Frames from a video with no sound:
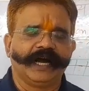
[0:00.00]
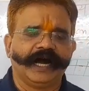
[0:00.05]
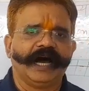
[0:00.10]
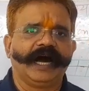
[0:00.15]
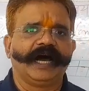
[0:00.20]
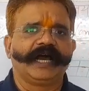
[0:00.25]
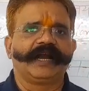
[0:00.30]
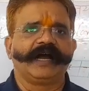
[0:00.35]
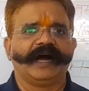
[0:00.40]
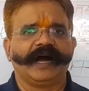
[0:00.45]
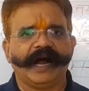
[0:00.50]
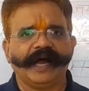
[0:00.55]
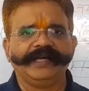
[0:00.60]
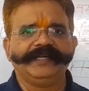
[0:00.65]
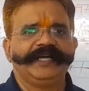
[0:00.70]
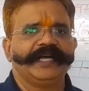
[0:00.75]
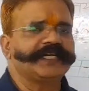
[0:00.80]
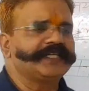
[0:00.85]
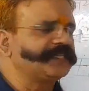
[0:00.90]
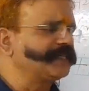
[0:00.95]
are
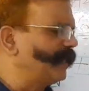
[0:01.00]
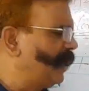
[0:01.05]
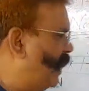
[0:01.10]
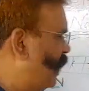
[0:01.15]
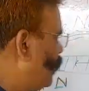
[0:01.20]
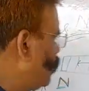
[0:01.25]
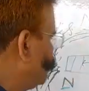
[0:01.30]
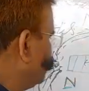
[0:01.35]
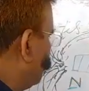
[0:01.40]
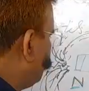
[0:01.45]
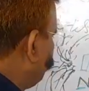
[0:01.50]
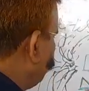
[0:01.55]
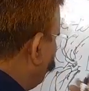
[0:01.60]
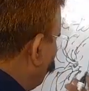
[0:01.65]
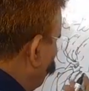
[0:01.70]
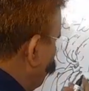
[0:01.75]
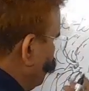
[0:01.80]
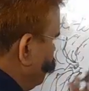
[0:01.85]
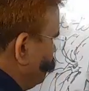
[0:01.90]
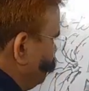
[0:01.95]
highest at the
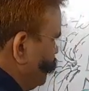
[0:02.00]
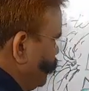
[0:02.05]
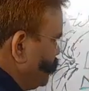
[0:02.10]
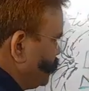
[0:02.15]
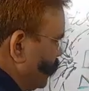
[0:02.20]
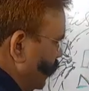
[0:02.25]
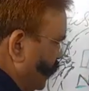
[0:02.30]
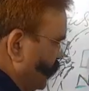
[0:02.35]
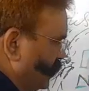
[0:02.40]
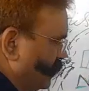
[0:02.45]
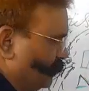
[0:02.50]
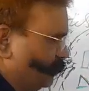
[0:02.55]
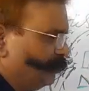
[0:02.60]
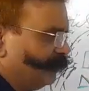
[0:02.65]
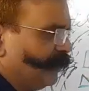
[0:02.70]
pole pieces